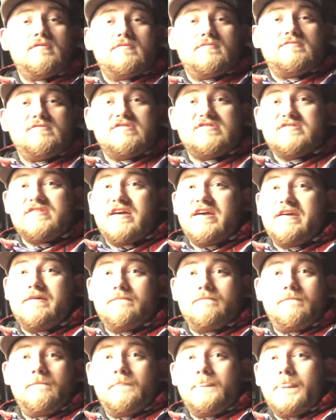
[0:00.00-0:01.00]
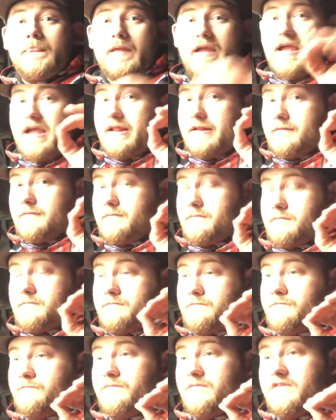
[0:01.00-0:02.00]
Just like, and
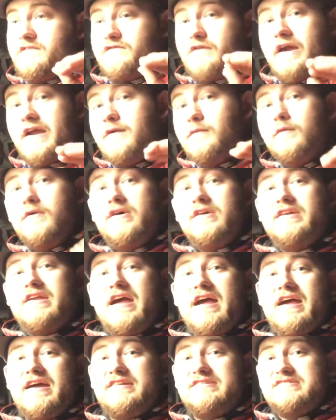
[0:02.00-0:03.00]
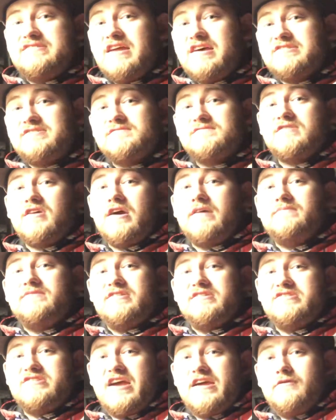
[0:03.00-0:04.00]
for anyone that's not subscribed to the
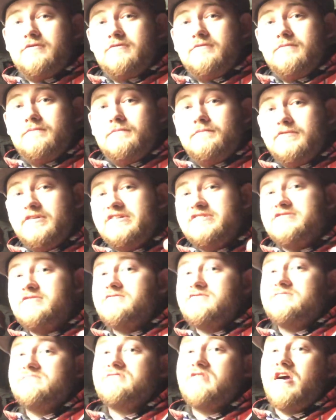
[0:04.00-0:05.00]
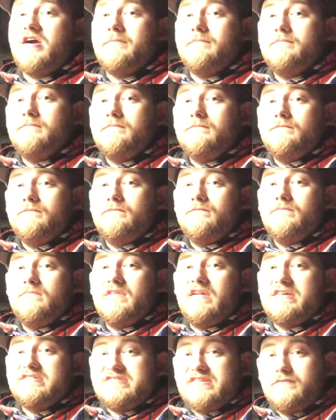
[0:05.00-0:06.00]
channel, please do subscribe,
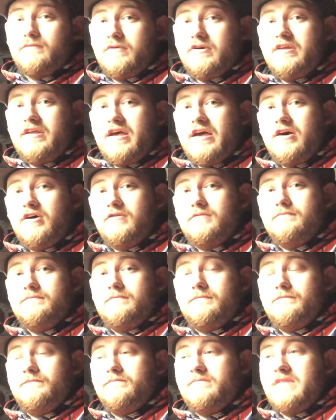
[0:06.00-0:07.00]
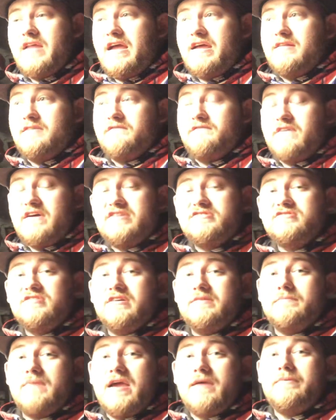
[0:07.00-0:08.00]
because it would help, and eventually
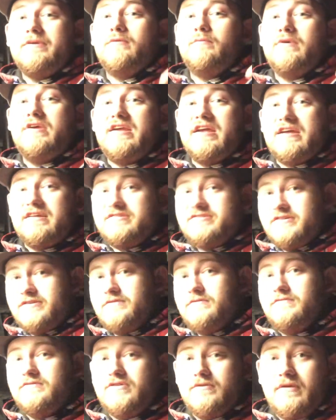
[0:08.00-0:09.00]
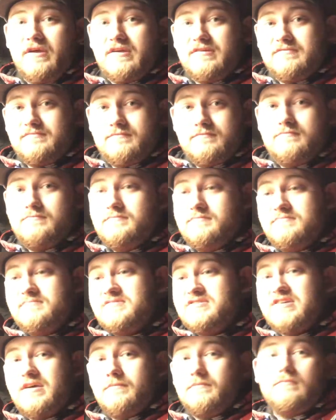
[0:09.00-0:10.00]
maybe we get to doing
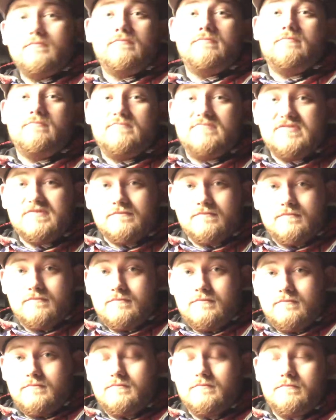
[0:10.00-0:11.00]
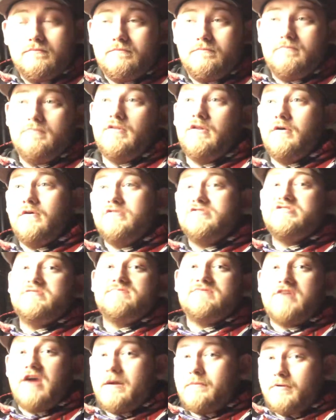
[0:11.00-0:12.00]
some large
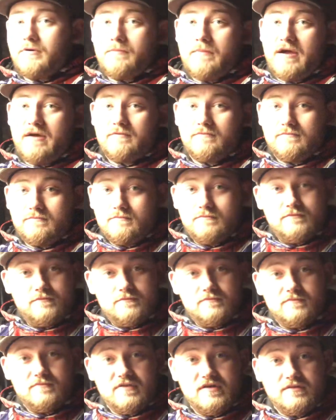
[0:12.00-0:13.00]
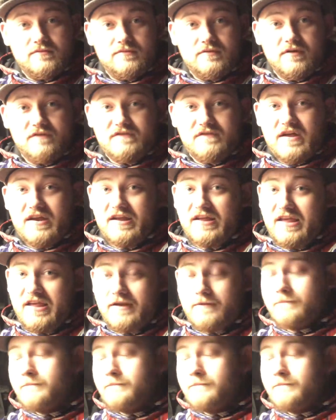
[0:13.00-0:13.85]
subscriber amount event again,